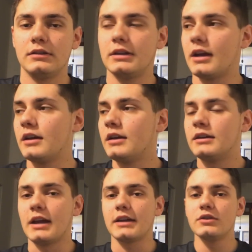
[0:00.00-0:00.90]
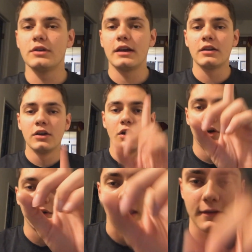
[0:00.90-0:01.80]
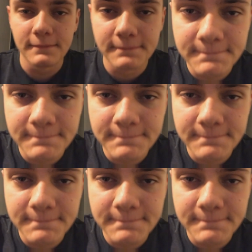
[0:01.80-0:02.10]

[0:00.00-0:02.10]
Yeah, yeah, I can do that. Hold on.